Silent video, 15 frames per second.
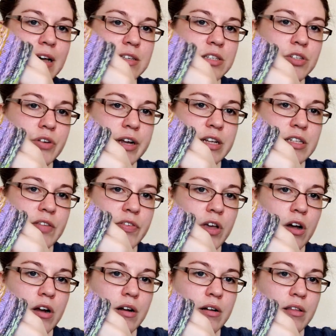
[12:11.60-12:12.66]
It has strands of
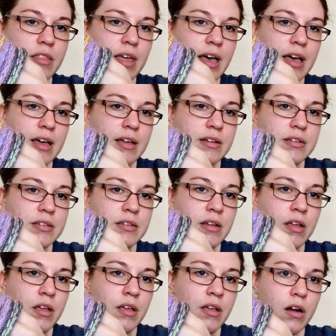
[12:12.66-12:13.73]
yarn that
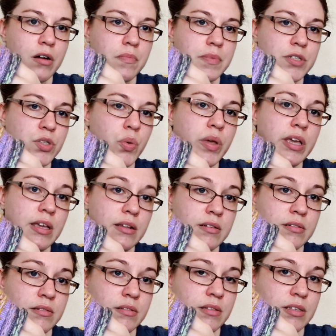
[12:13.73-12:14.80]
are
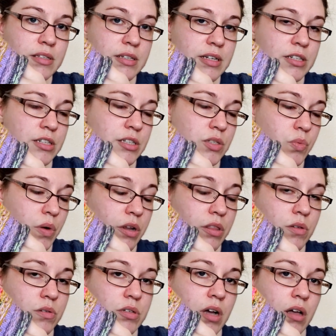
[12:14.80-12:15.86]
between the stitches
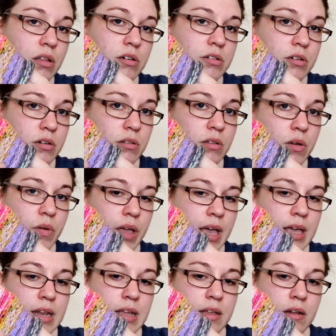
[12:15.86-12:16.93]
where those colors are
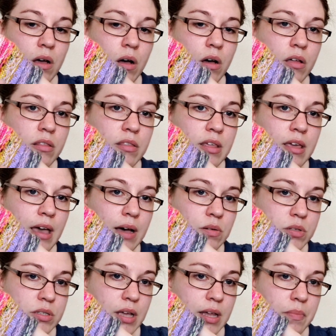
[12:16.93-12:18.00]
located on the
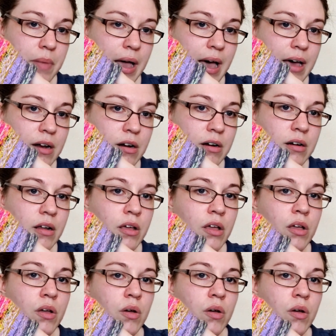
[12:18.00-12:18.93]
outside pattern,